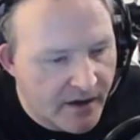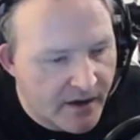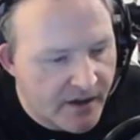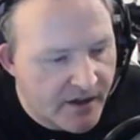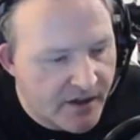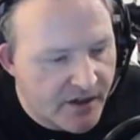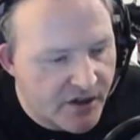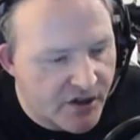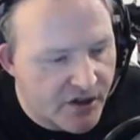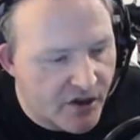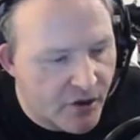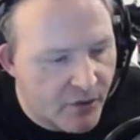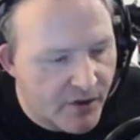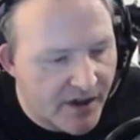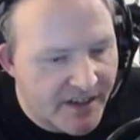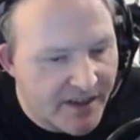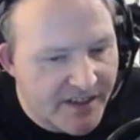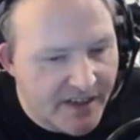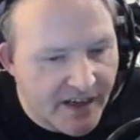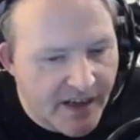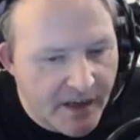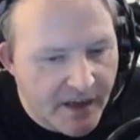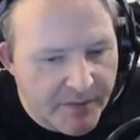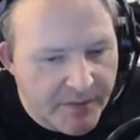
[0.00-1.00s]
So it's
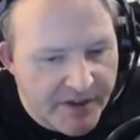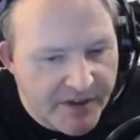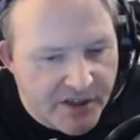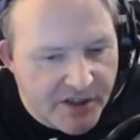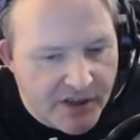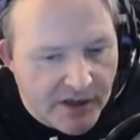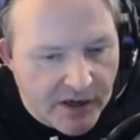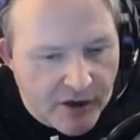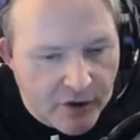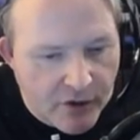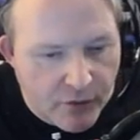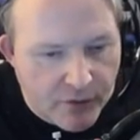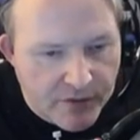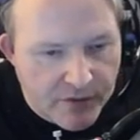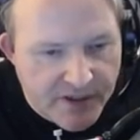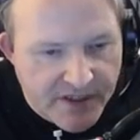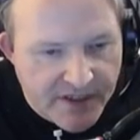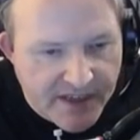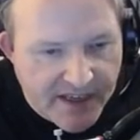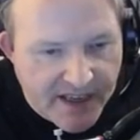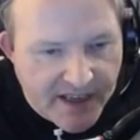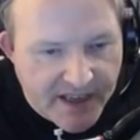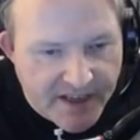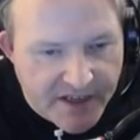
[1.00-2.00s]
a little bit slow to
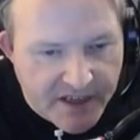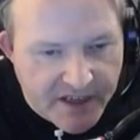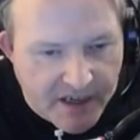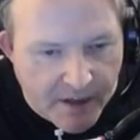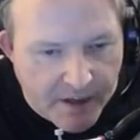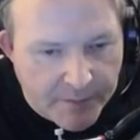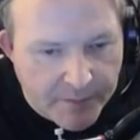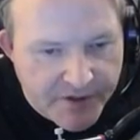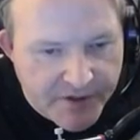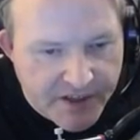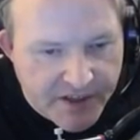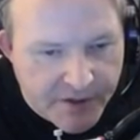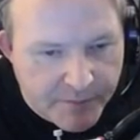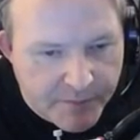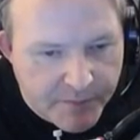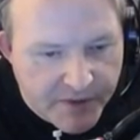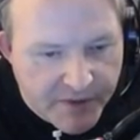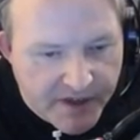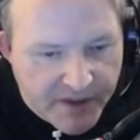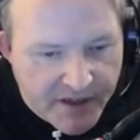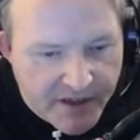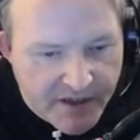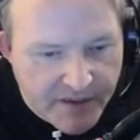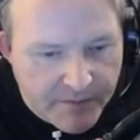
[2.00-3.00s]
get up to
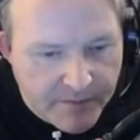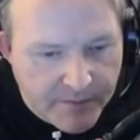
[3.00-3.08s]
speed.